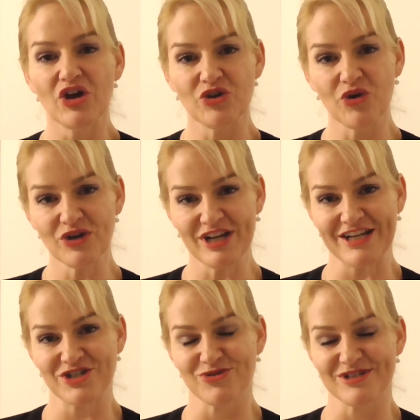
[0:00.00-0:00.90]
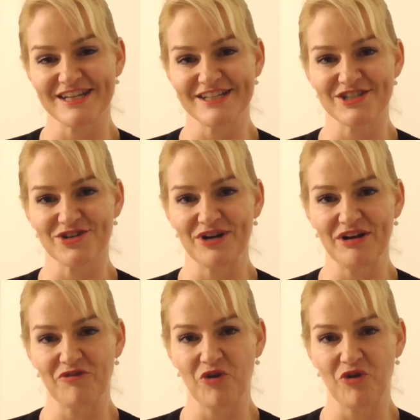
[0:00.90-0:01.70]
your natural sunscreen